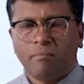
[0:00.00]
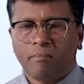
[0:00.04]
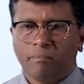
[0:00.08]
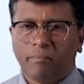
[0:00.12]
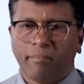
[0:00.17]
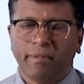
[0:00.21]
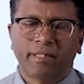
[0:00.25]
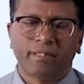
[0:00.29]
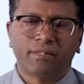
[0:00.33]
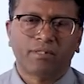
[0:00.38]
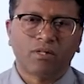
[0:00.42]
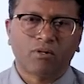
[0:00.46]

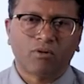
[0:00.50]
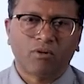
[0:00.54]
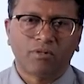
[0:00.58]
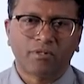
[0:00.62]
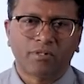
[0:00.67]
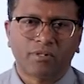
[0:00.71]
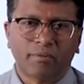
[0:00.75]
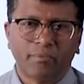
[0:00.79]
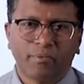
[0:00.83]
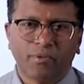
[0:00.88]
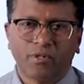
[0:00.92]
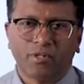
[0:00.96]
make the
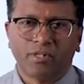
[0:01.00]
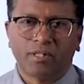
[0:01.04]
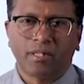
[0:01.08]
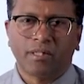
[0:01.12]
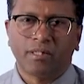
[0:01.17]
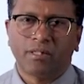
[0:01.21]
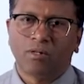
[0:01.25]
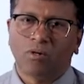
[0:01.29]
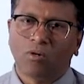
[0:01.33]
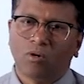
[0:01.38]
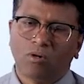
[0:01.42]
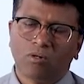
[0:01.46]

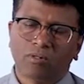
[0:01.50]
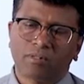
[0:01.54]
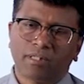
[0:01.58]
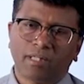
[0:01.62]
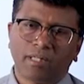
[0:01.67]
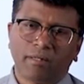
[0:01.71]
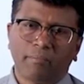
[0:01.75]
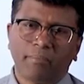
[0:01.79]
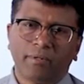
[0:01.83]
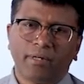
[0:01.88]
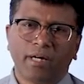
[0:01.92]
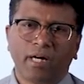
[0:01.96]
contribution on
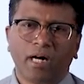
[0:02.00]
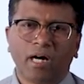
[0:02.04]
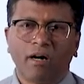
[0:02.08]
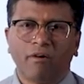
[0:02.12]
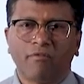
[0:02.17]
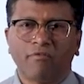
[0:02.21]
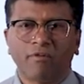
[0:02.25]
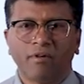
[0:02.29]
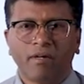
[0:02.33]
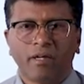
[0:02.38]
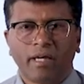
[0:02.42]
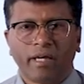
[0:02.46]
their
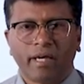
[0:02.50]
behalf.